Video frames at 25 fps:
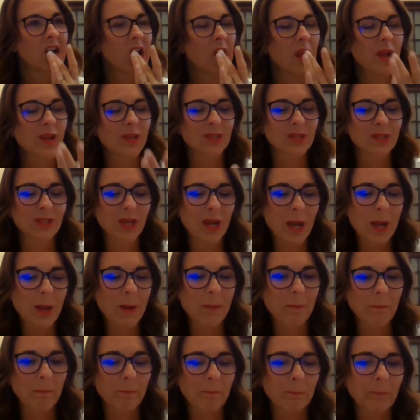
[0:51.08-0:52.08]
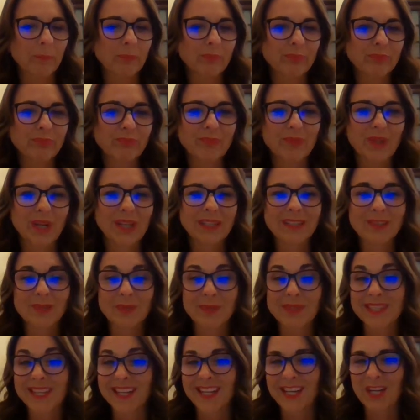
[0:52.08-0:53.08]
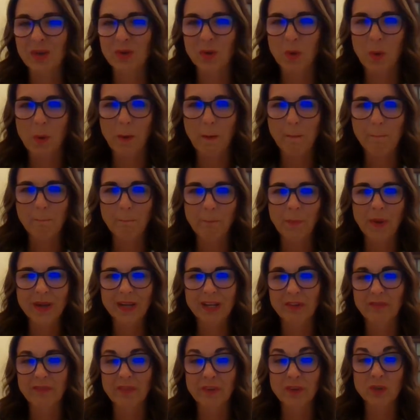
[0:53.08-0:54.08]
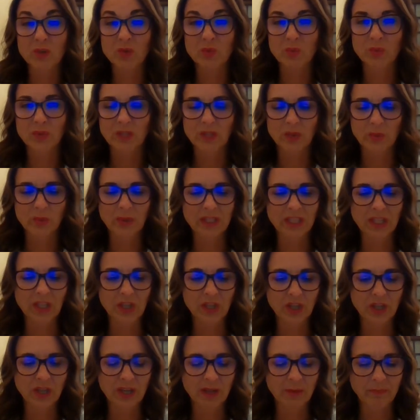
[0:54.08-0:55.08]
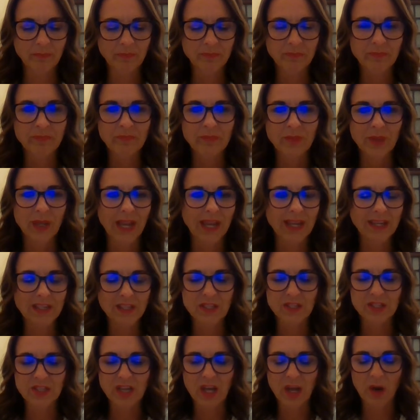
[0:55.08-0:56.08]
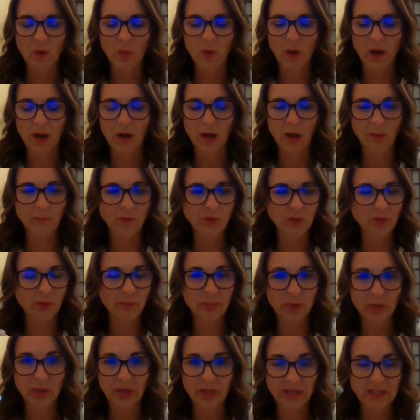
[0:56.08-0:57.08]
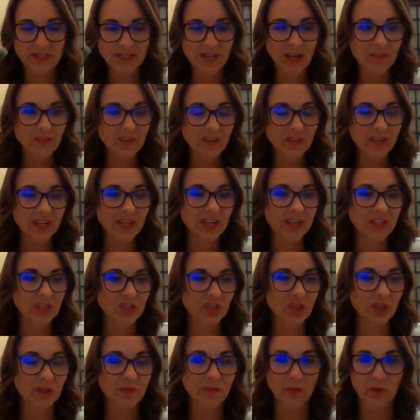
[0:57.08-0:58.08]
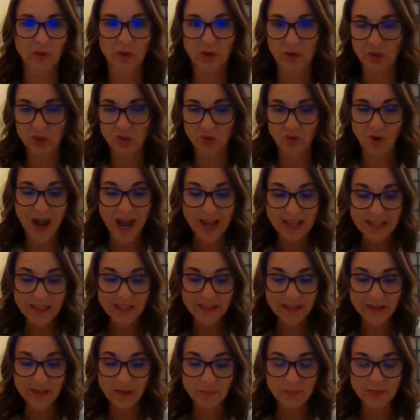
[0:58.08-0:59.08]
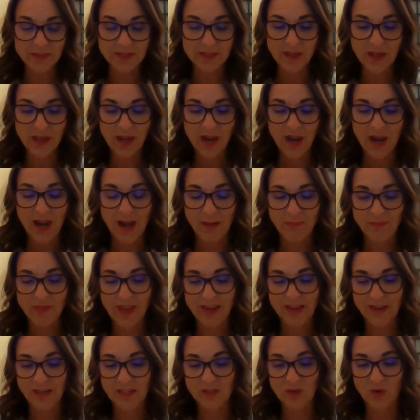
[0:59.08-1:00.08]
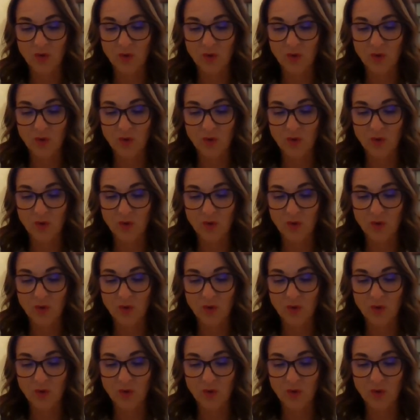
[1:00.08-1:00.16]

it's like a little tingle. Like it feels really, really good. And so you can put it, definitely it's good for dry lips. I'm thinking it's a